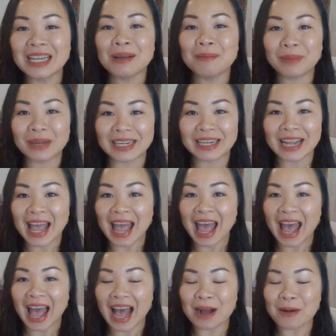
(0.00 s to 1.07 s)
But
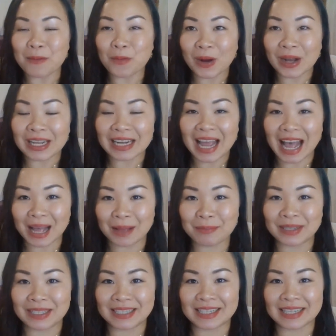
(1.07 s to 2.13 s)
what
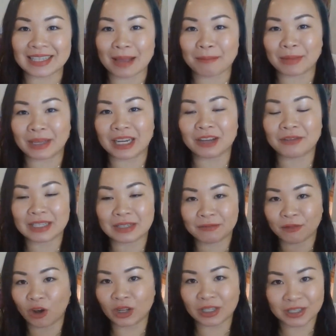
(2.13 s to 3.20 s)
happens is that many of us
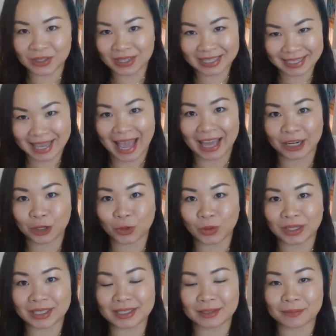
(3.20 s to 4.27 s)
fall into these
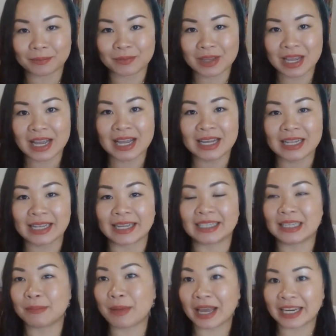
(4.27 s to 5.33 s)
categories. Like
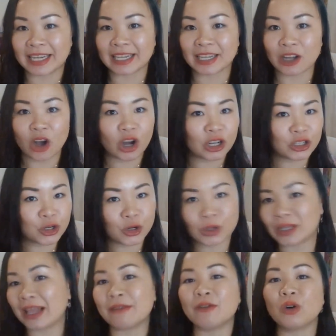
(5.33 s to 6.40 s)
depending on your
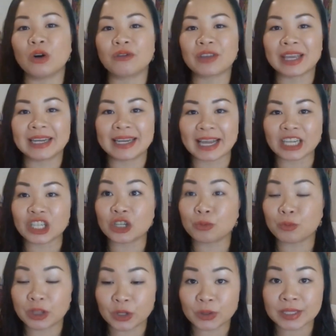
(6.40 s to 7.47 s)
level of connection
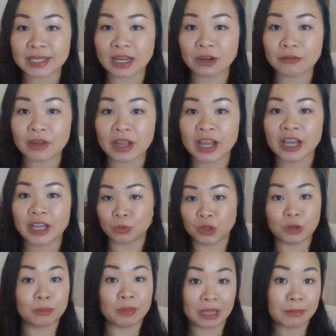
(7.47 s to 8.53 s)
with yourself,
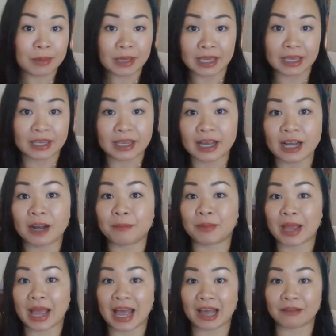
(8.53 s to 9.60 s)
you may be
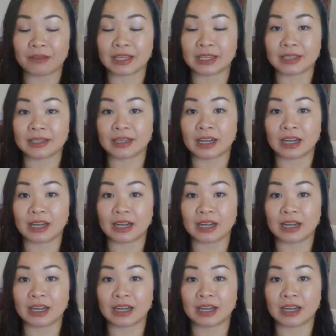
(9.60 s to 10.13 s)
having